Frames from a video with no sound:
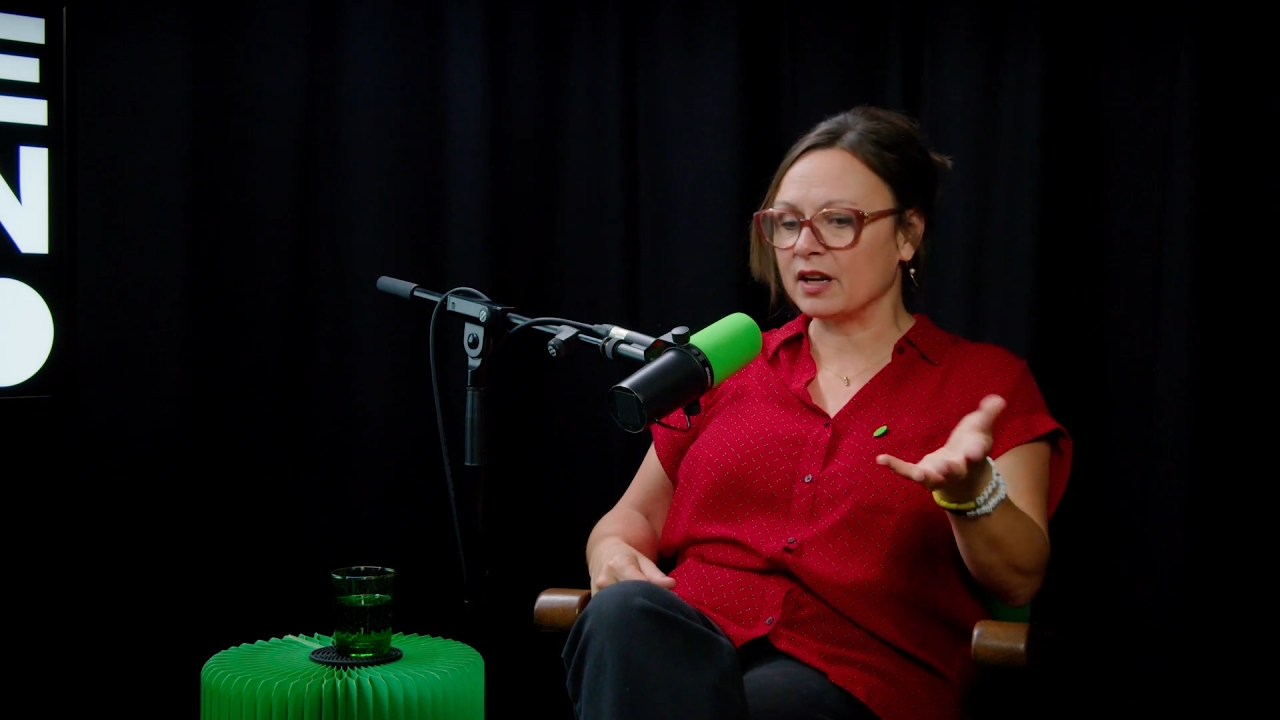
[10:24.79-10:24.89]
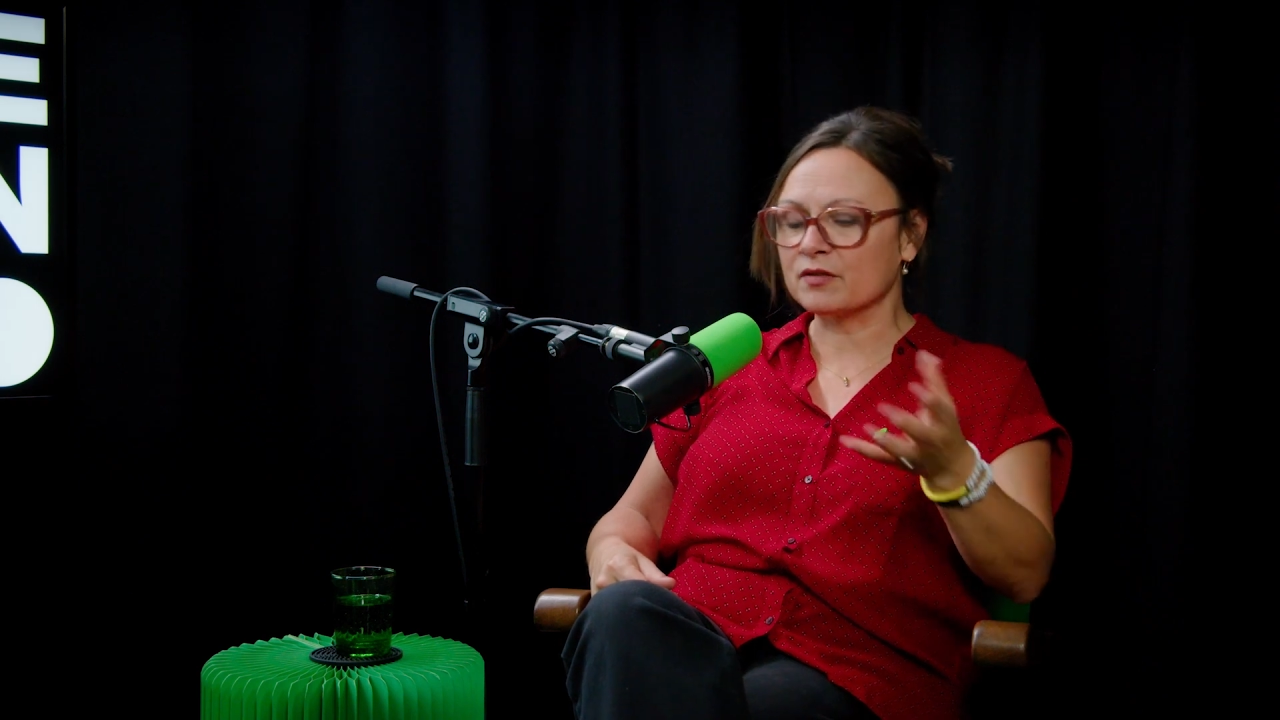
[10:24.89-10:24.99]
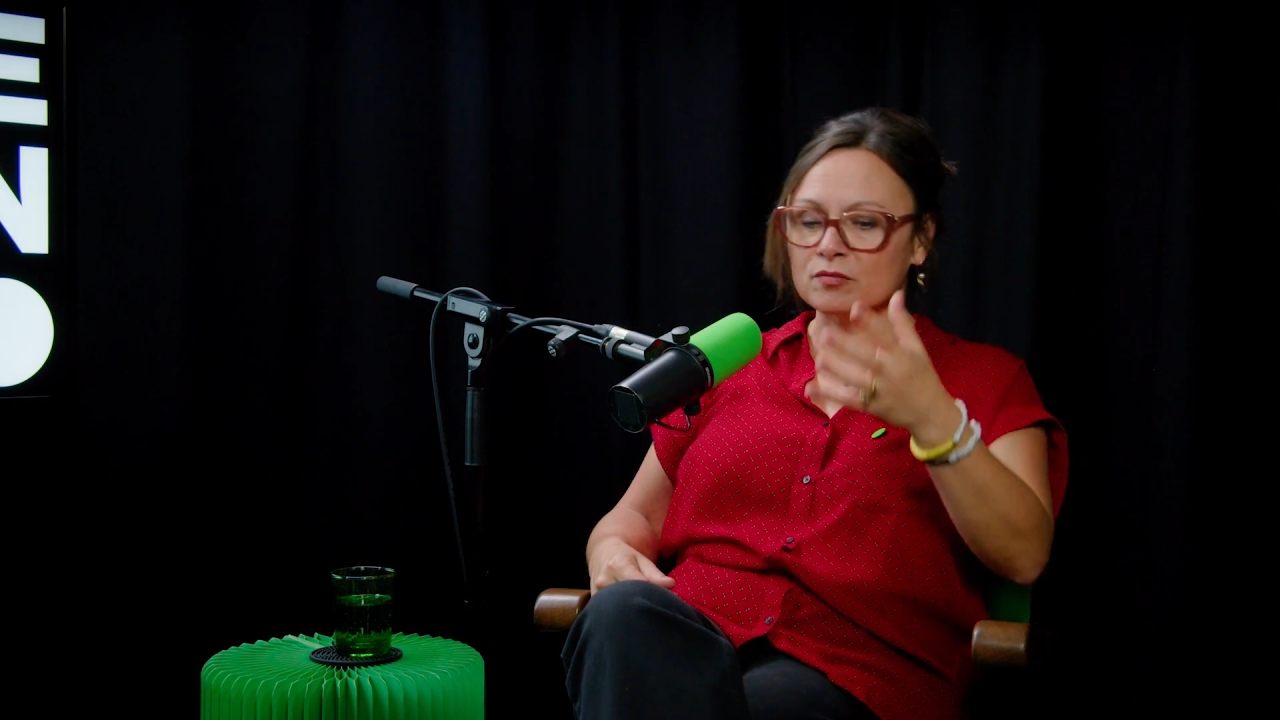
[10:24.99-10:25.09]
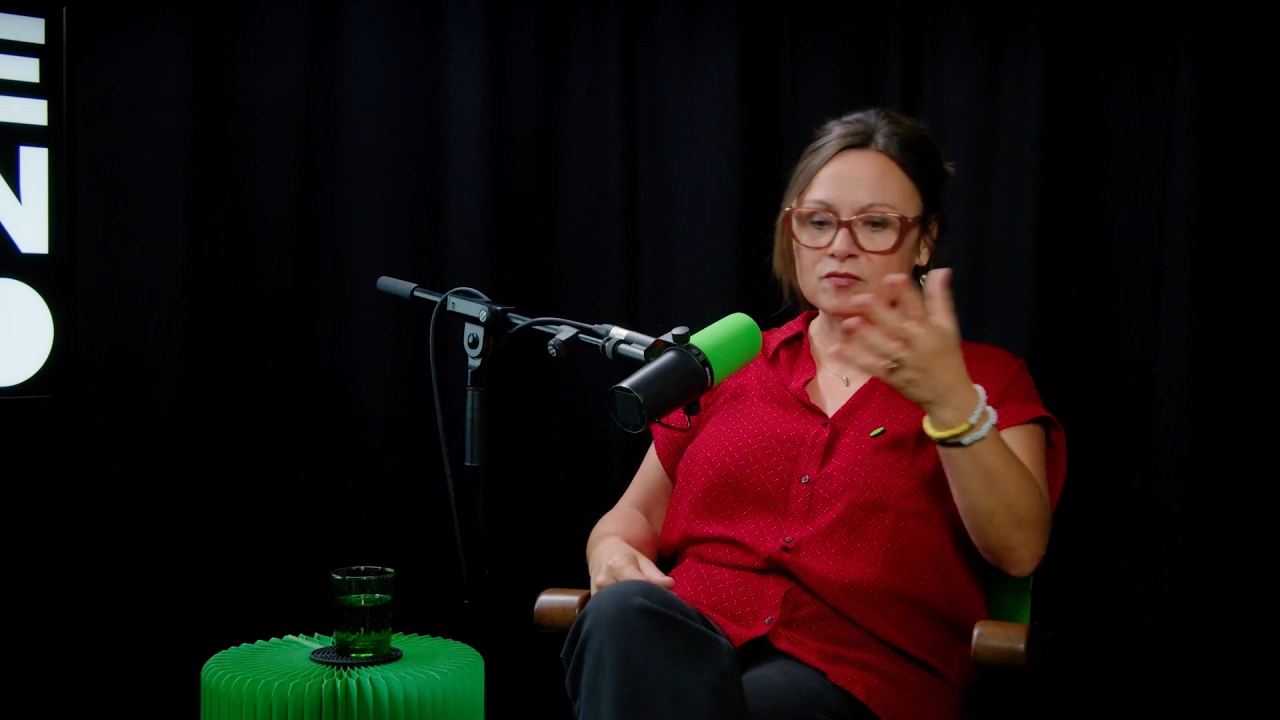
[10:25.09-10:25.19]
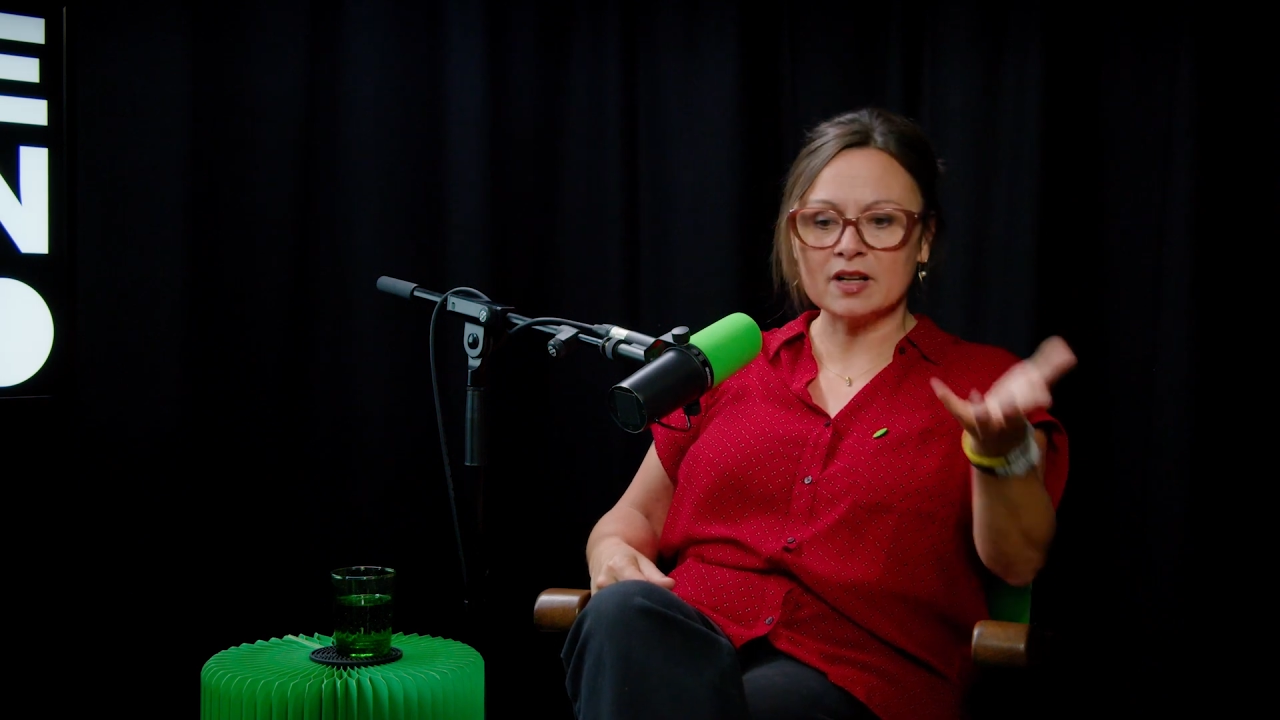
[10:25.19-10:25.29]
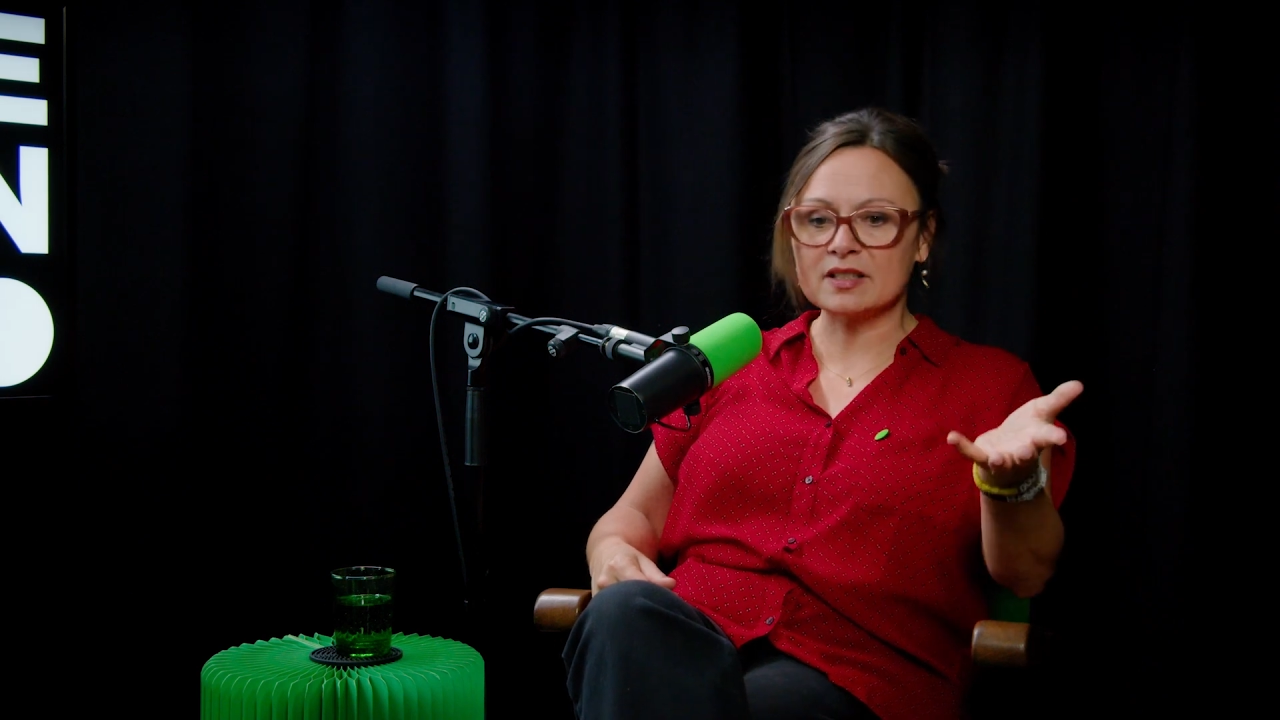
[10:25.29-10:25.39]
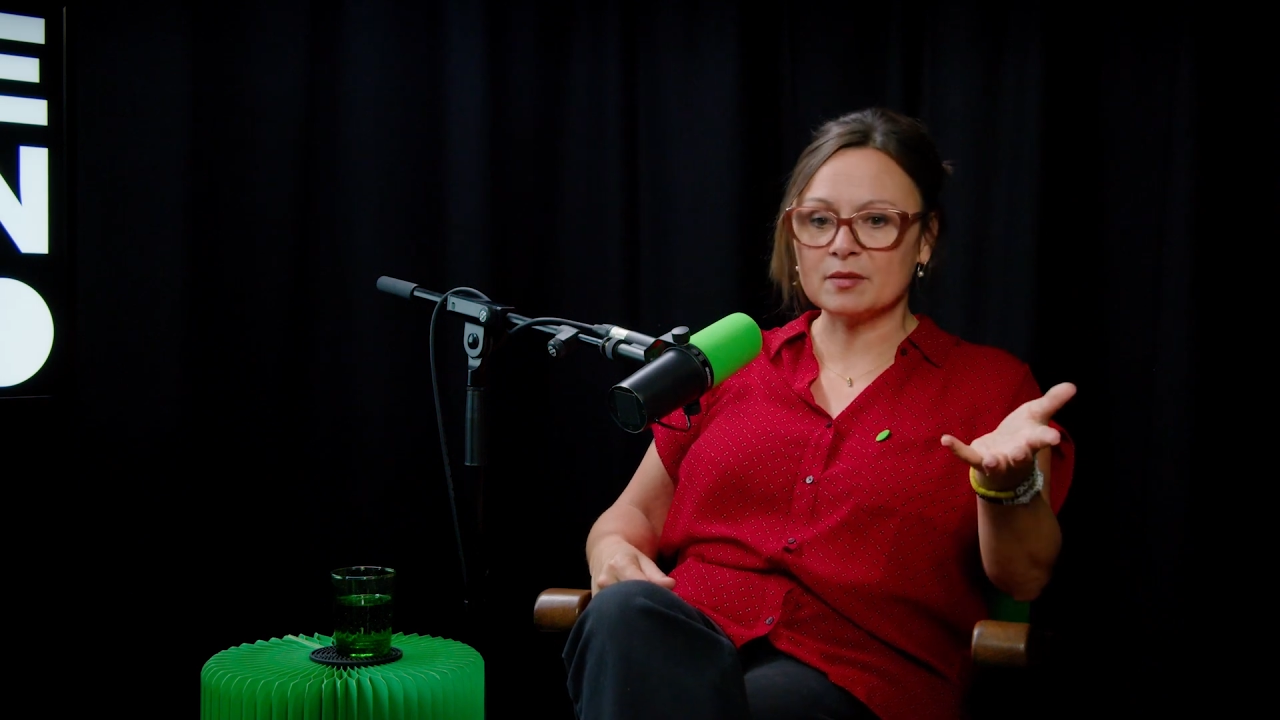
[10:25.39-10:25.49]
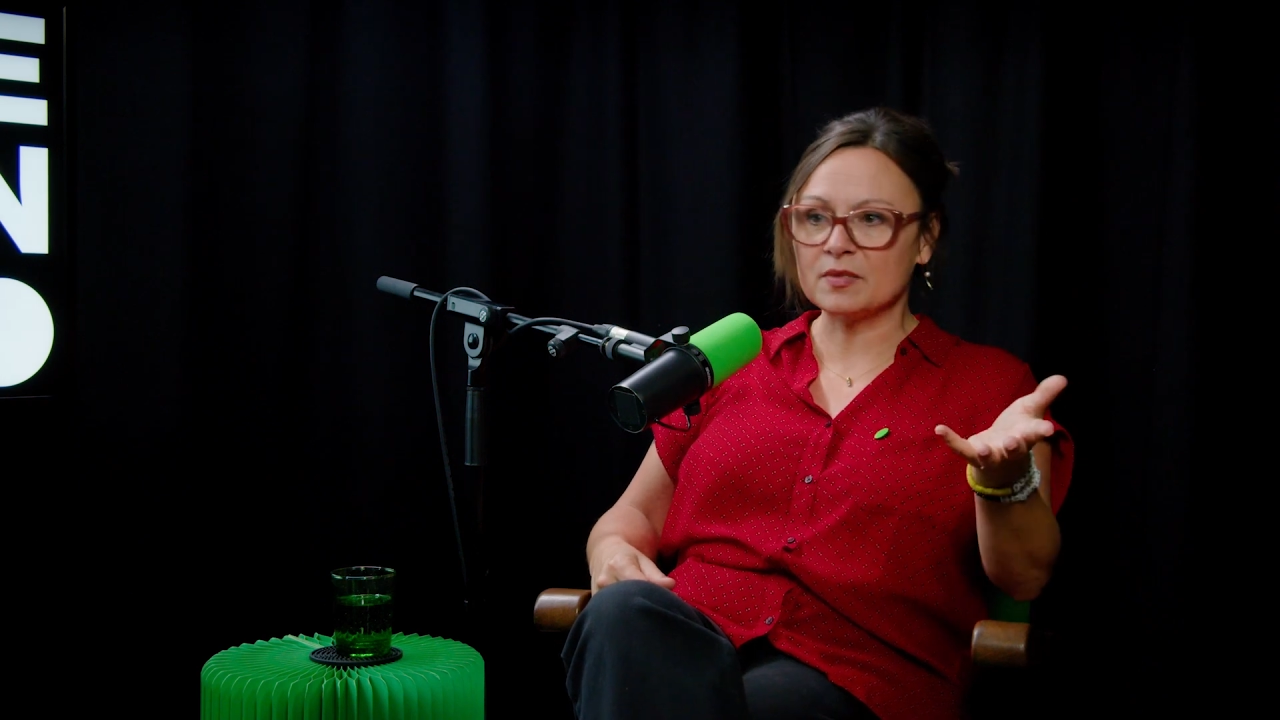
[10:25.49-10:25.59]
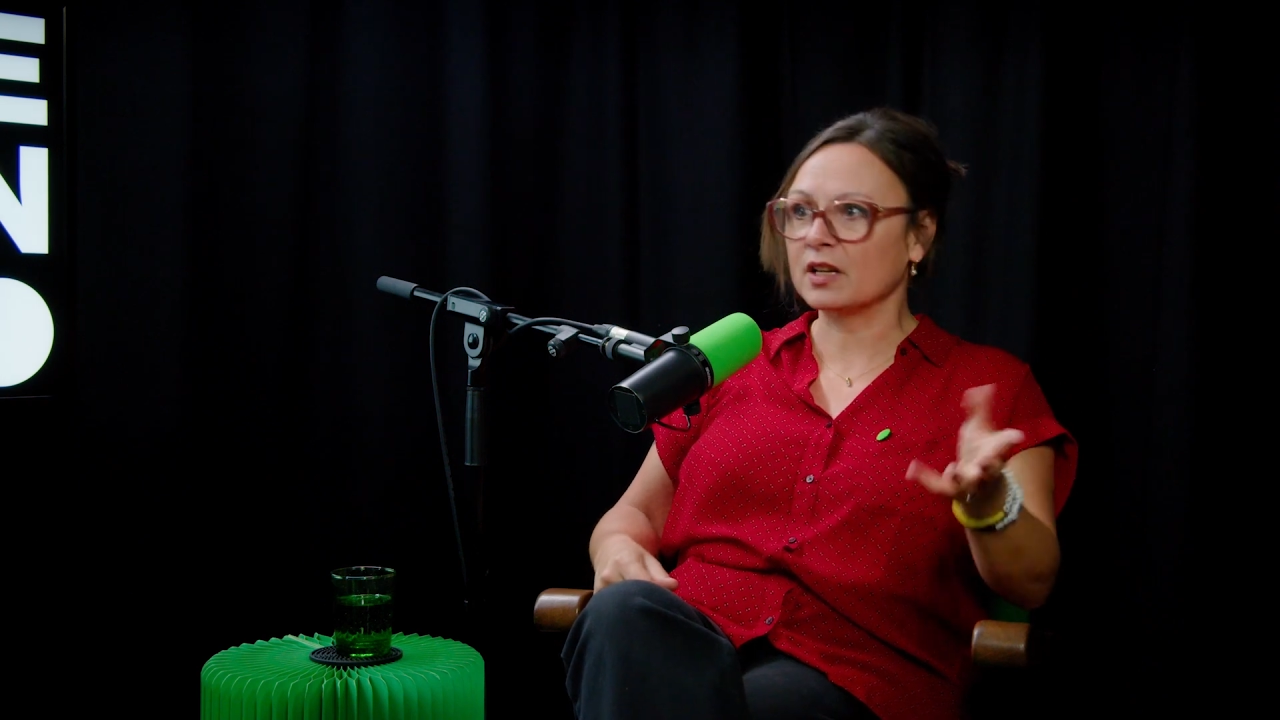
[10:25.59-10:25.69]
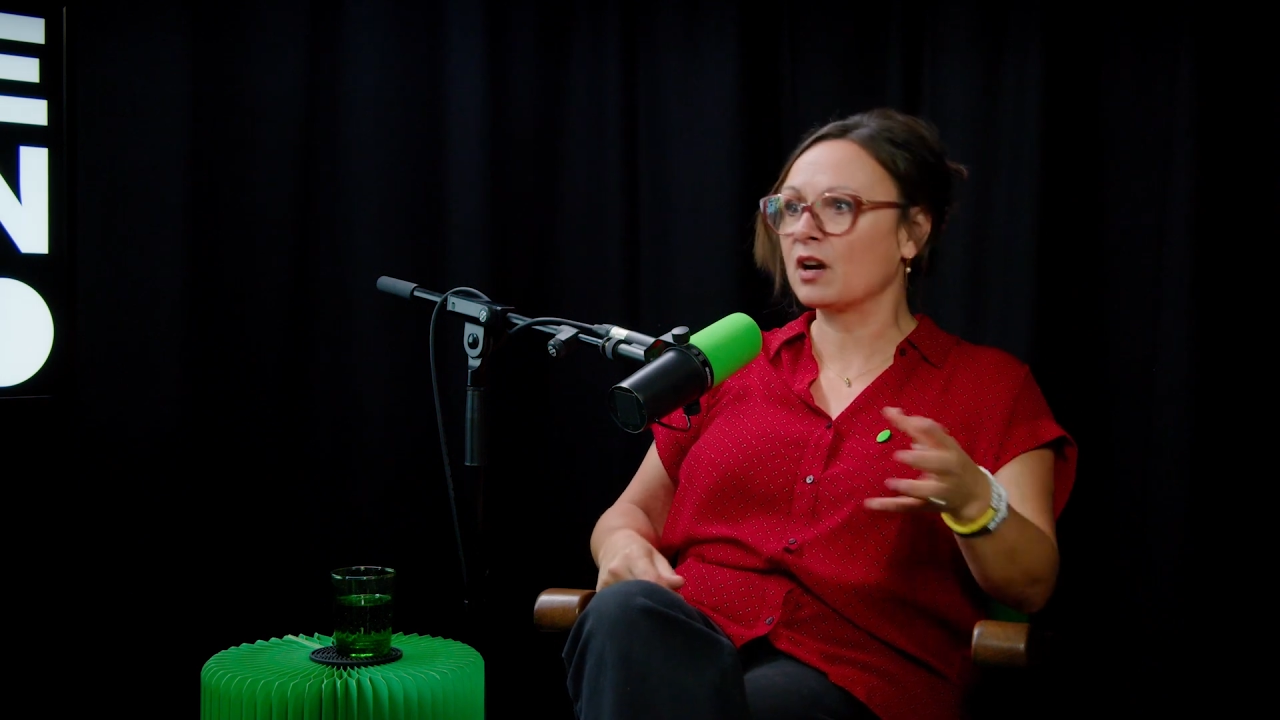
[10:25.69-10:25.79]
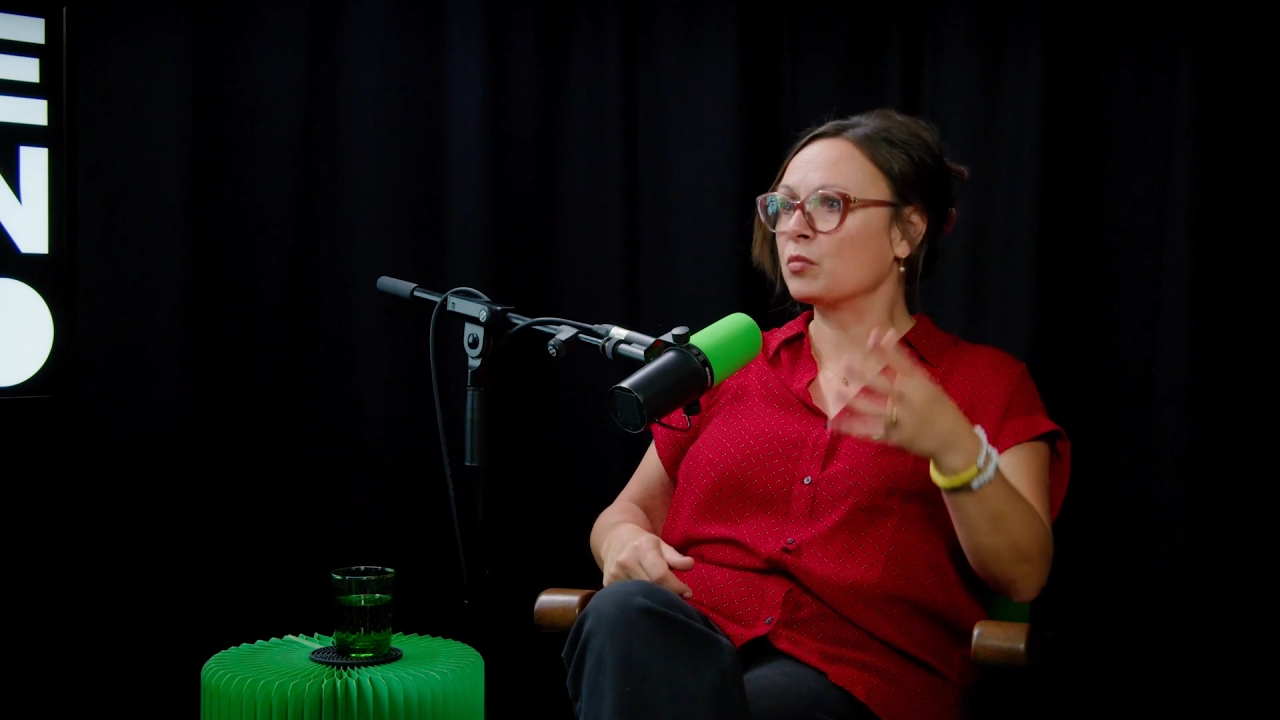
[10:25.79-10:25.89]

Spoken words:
I have to write something